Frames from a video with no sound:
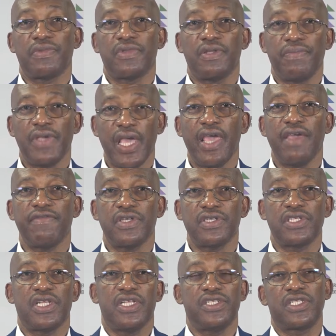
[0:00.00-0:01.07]
the
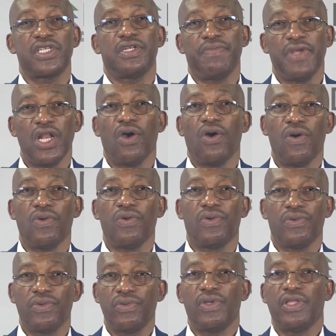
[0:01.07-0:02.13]
behaviors listed below,
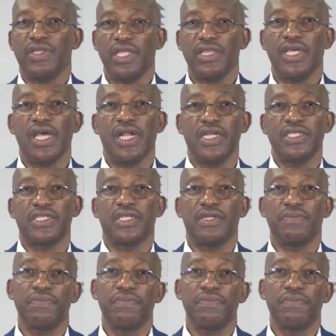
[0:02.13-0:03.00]
and then they are listed.